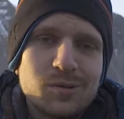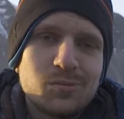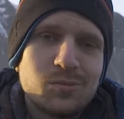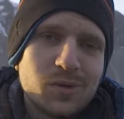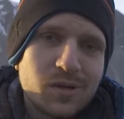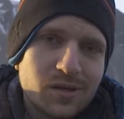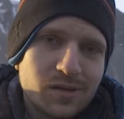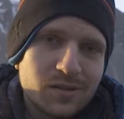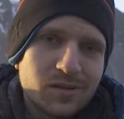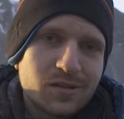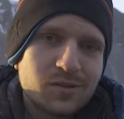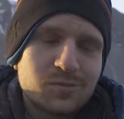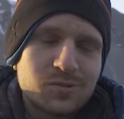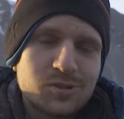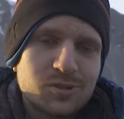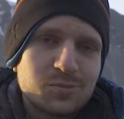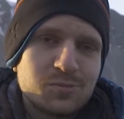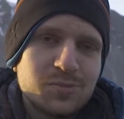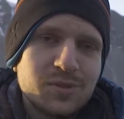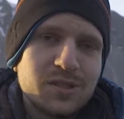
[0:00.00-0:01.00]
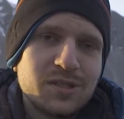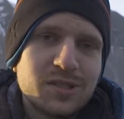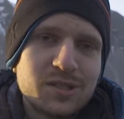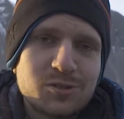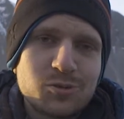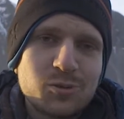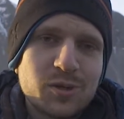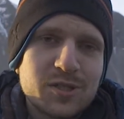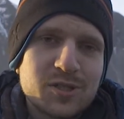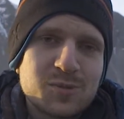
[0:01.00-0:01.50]
But that could be
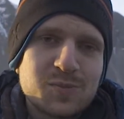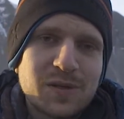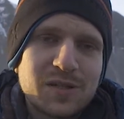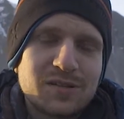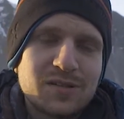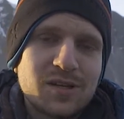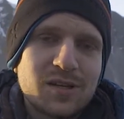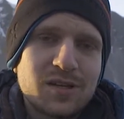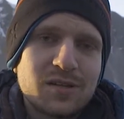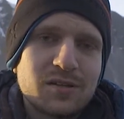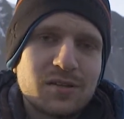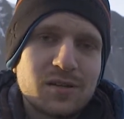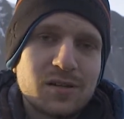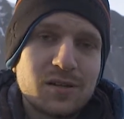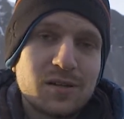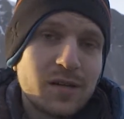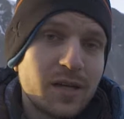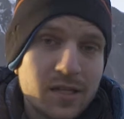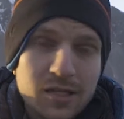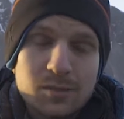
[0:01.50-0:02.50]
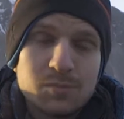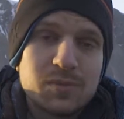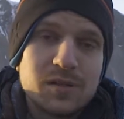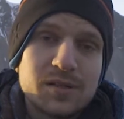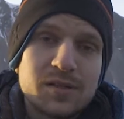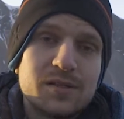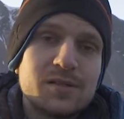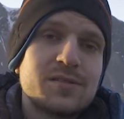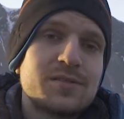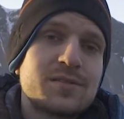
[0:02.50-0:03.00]
quite spectacular any
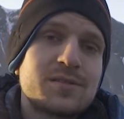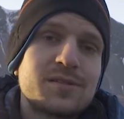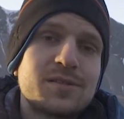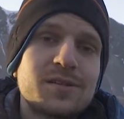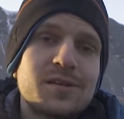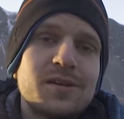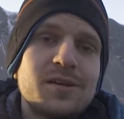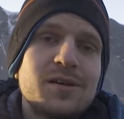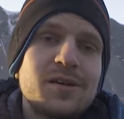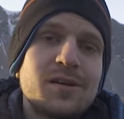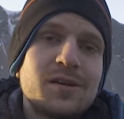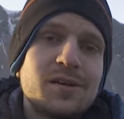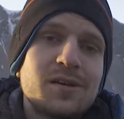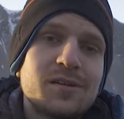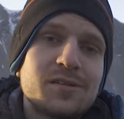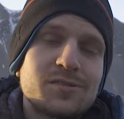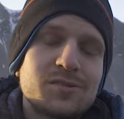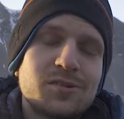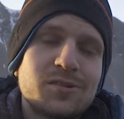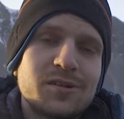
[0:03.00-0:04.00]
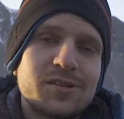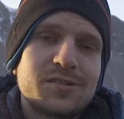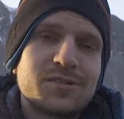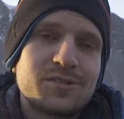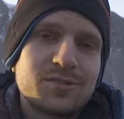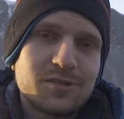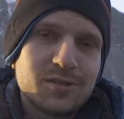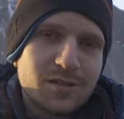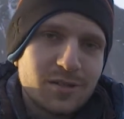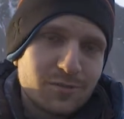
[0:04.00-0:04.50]
place, as long
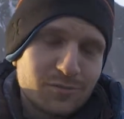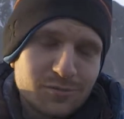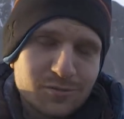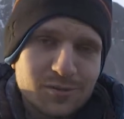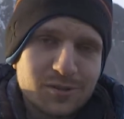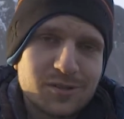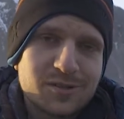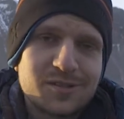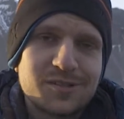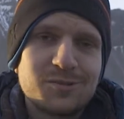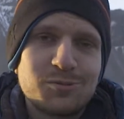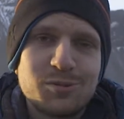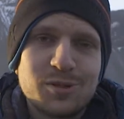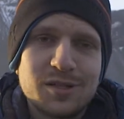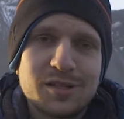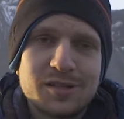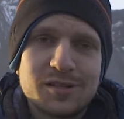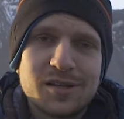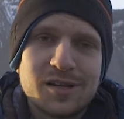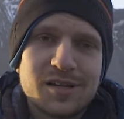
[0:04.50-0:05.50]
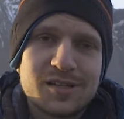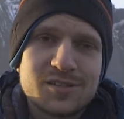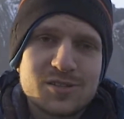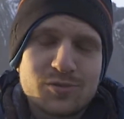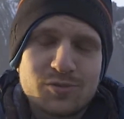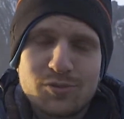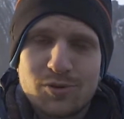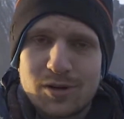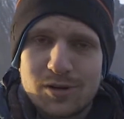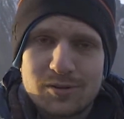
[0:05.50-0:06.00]
as you have really nice
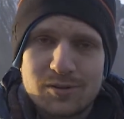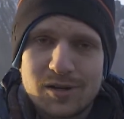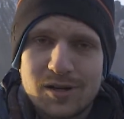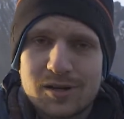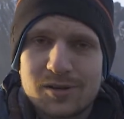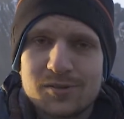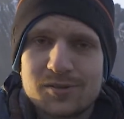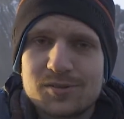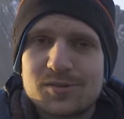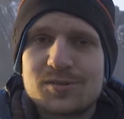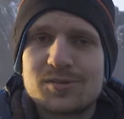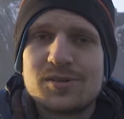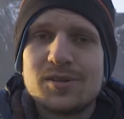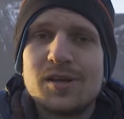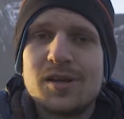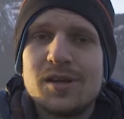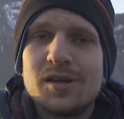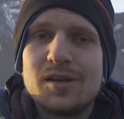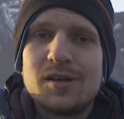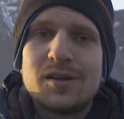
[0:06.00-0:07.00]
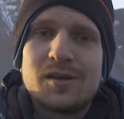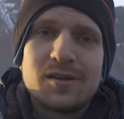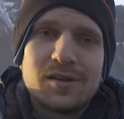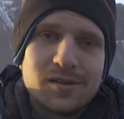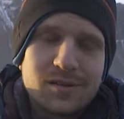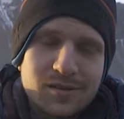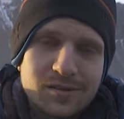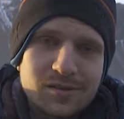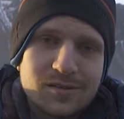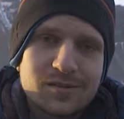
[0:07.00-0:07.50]
foregrounds
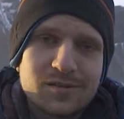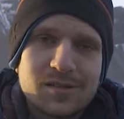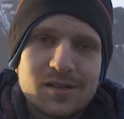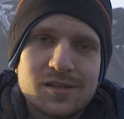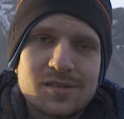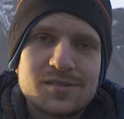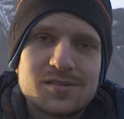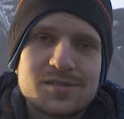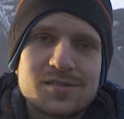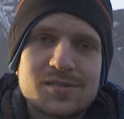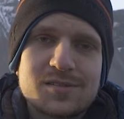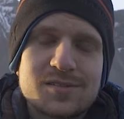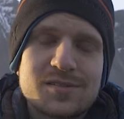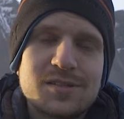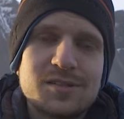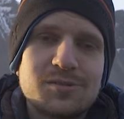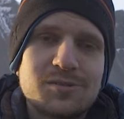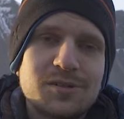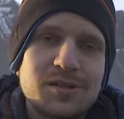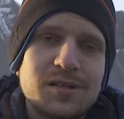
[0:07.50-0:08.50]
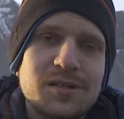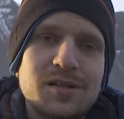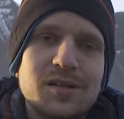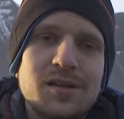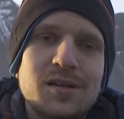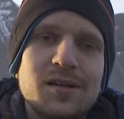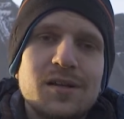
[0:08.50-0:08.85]
and a nice scenery,